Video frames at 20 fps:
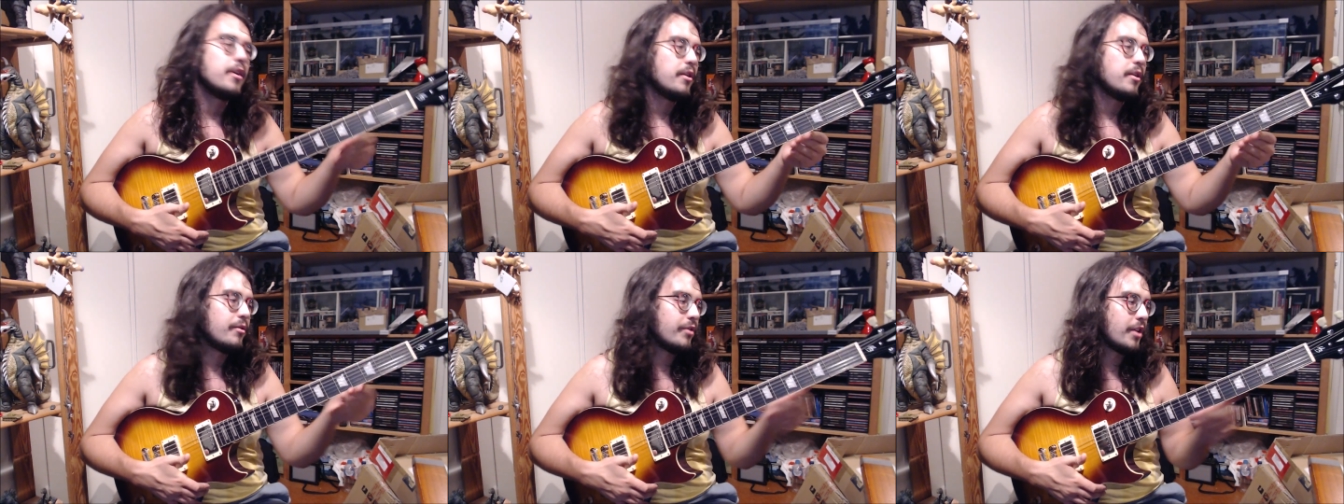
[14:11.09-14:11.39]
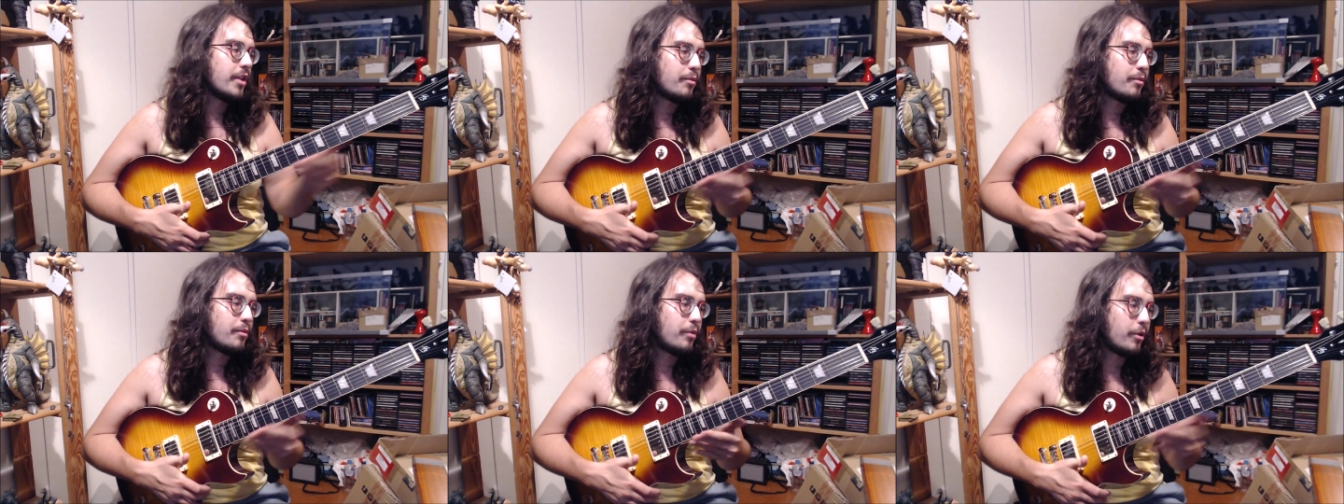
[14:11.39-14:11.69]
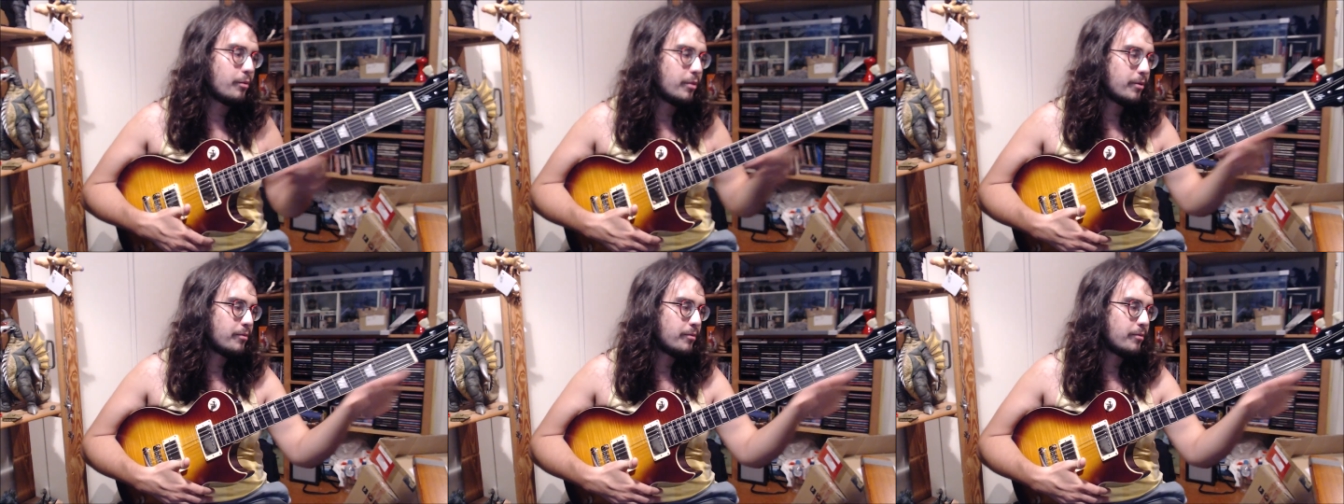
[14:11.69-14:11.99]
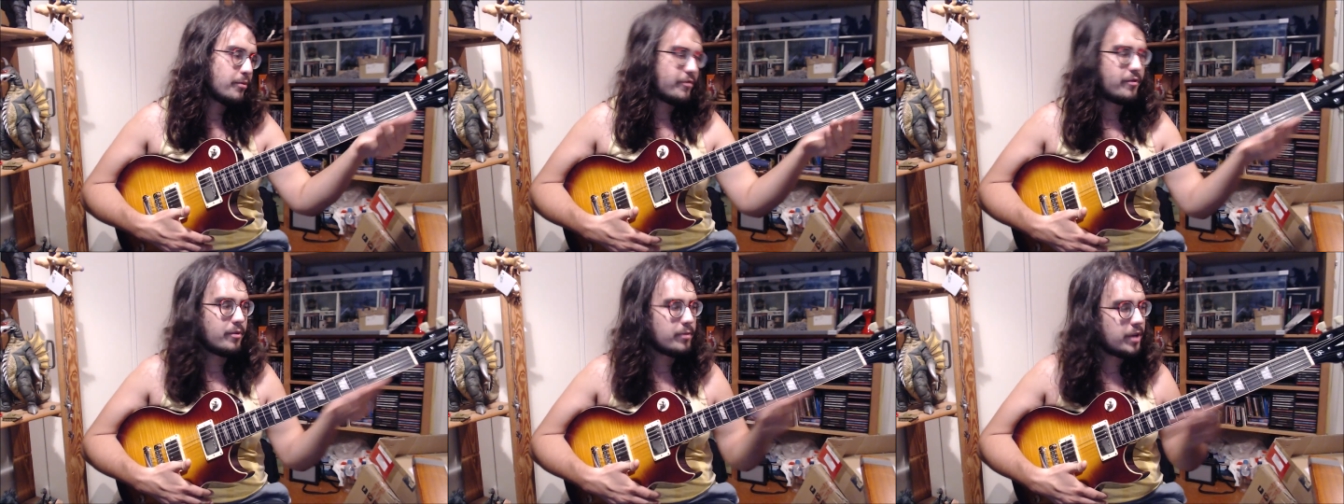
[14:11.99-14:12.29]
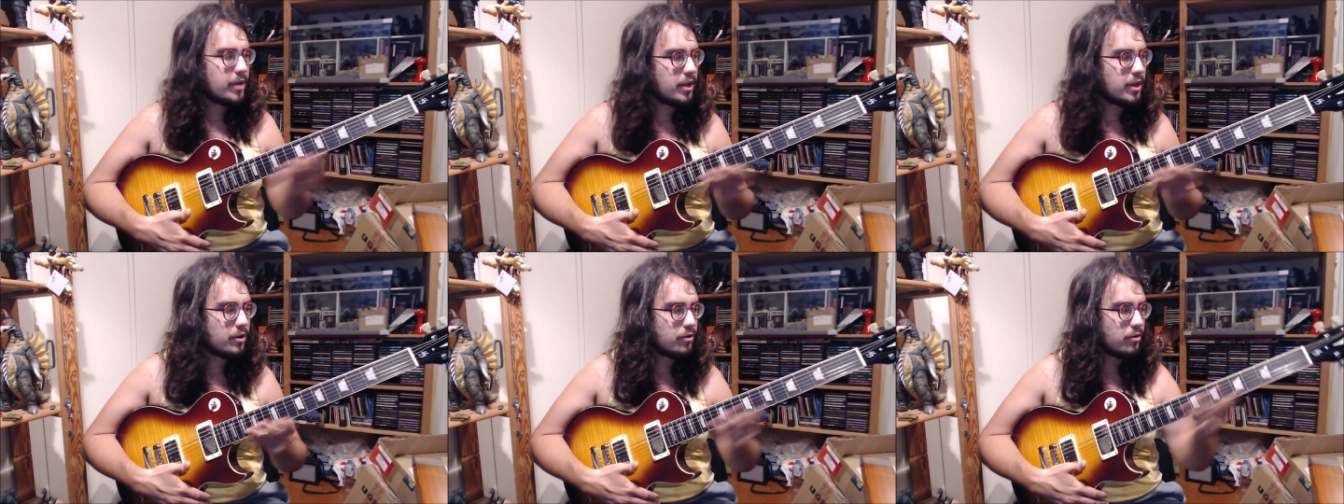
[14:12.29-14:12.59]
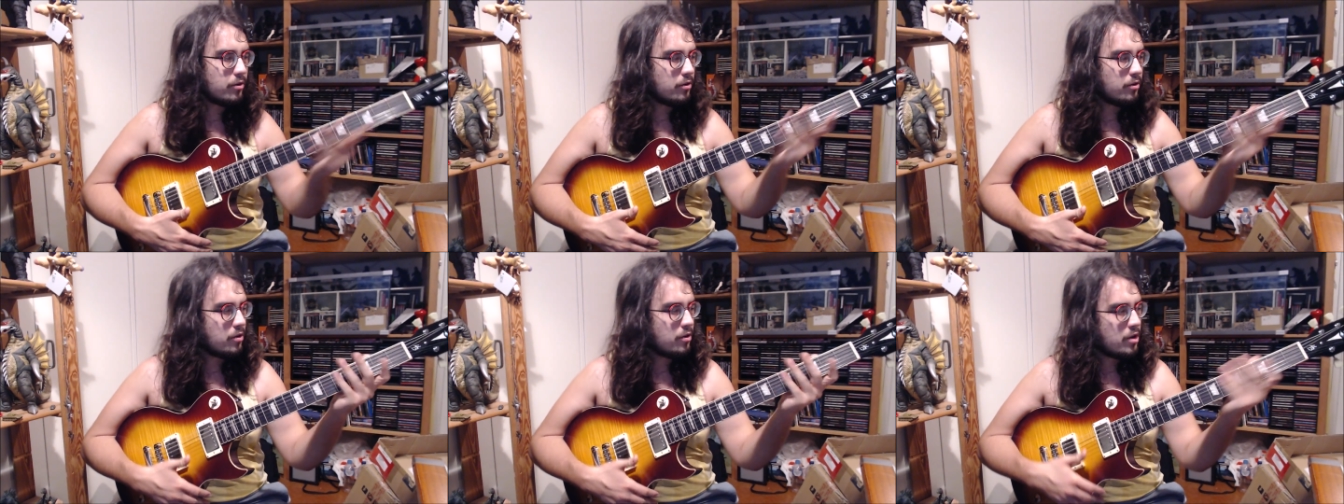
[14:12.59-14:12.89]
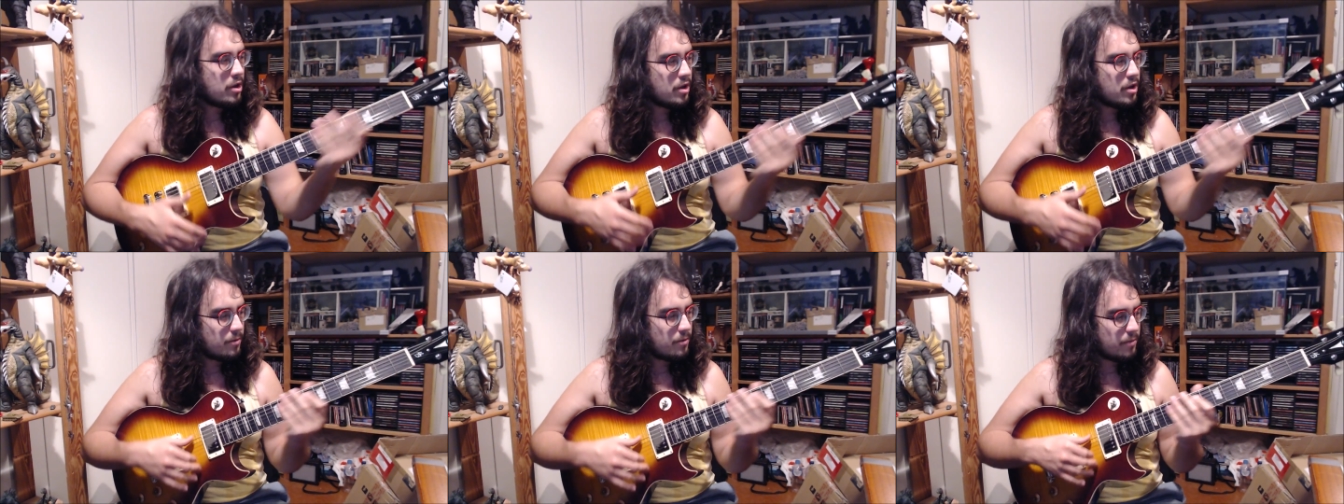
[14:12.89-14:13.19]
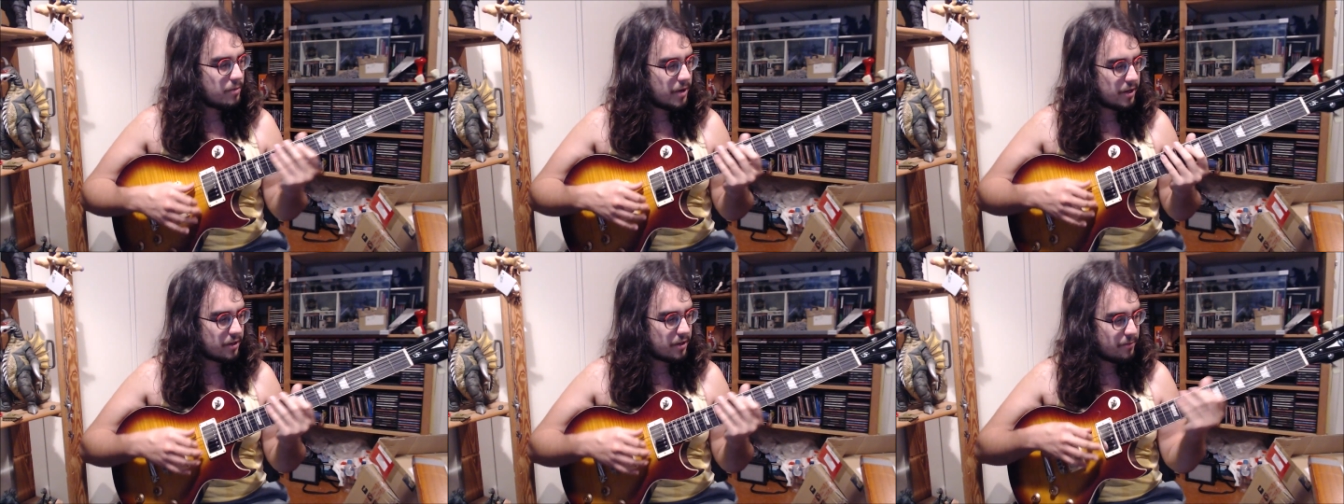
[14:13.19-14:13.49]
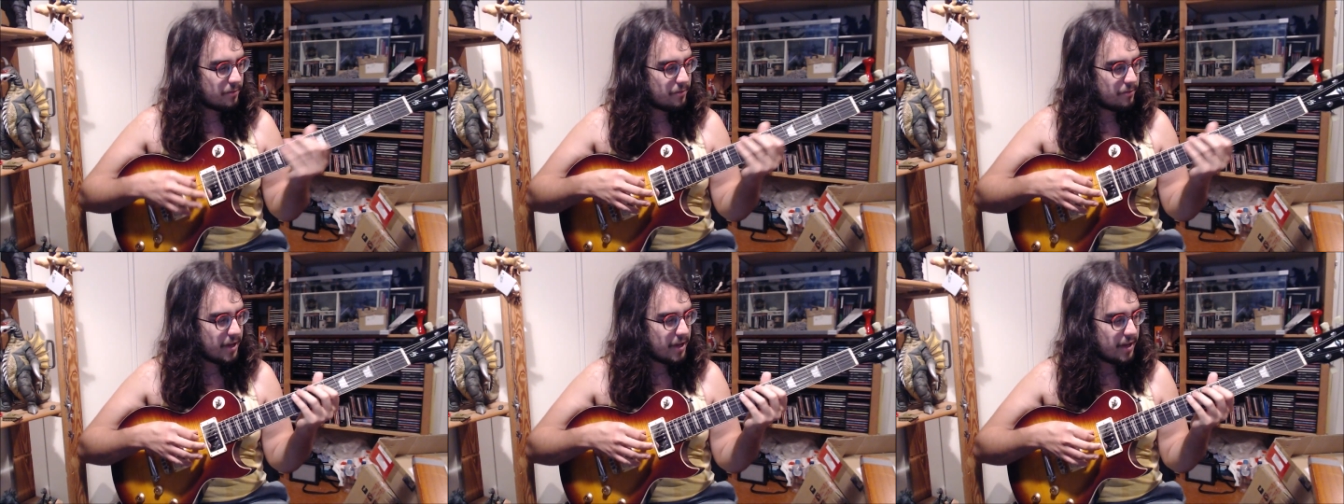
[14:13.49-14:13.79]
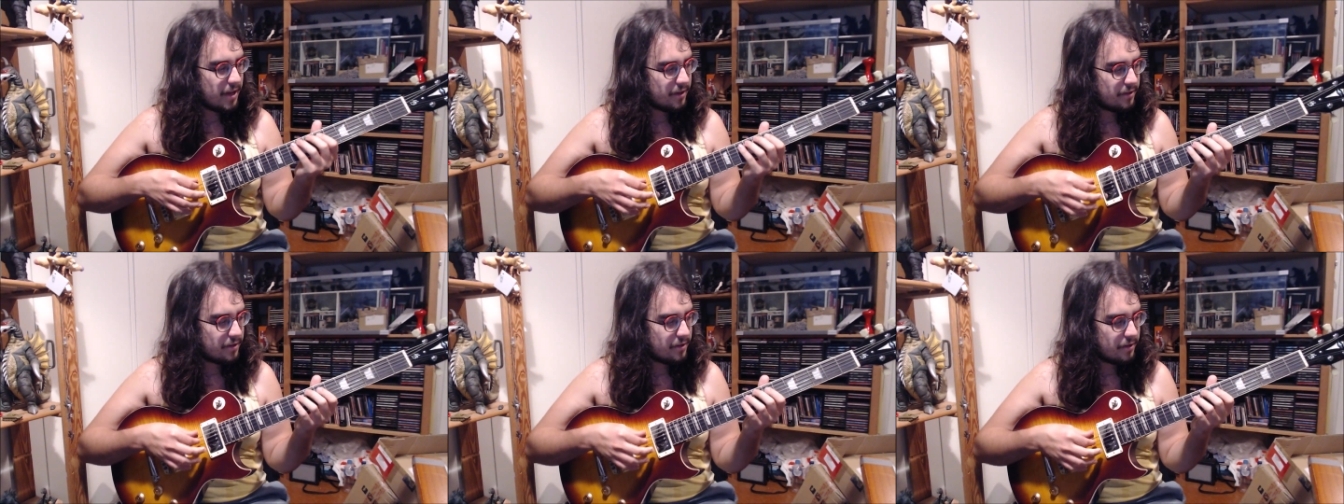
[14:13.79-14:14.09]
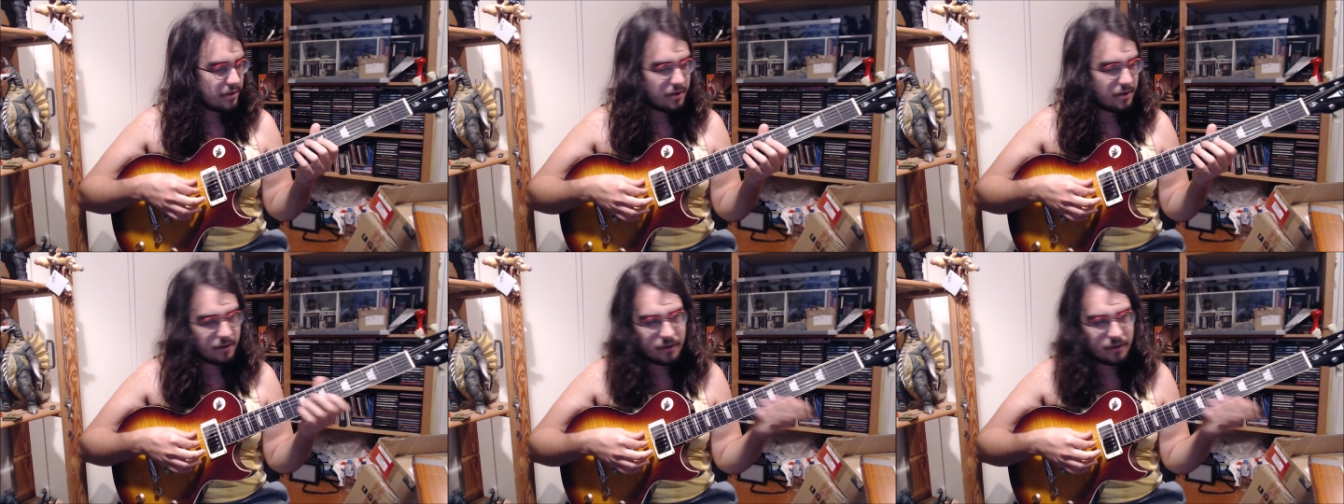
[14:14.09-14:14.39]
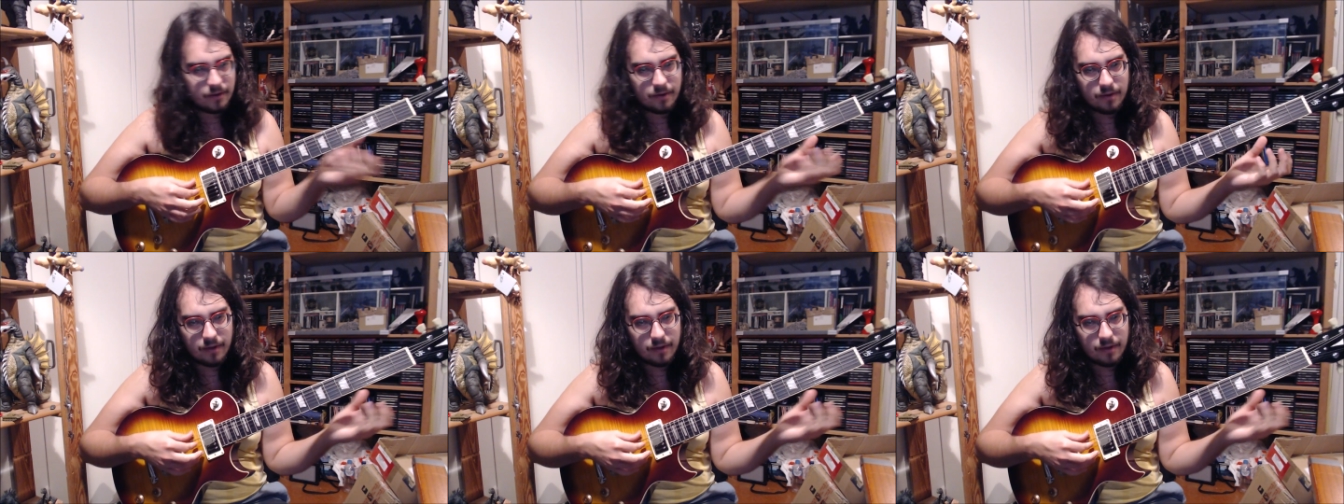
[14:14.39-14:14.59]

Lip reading: really a problem for me at all, but compared to